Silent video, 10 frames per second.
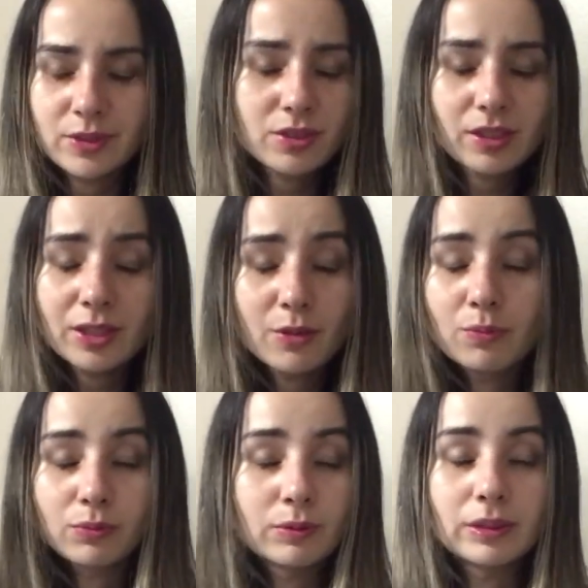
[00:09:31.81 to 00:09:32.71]
Just like a
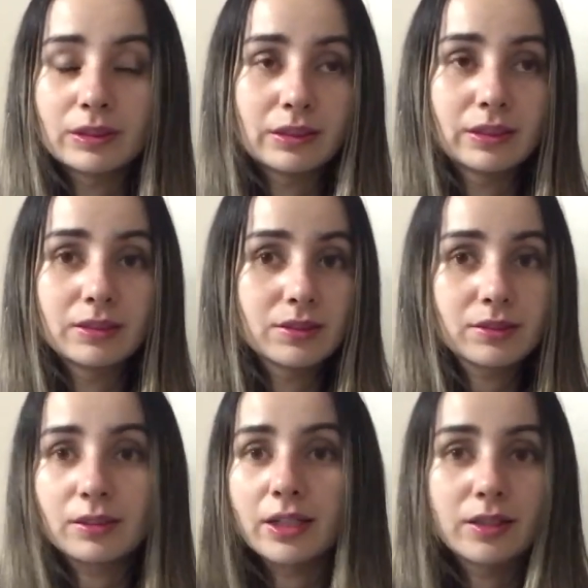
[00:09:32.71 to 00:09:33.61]
brilliant
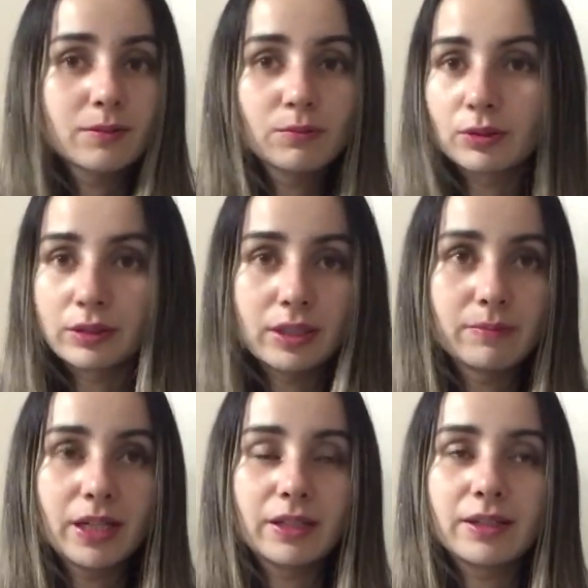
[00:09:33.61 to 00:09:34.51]
man.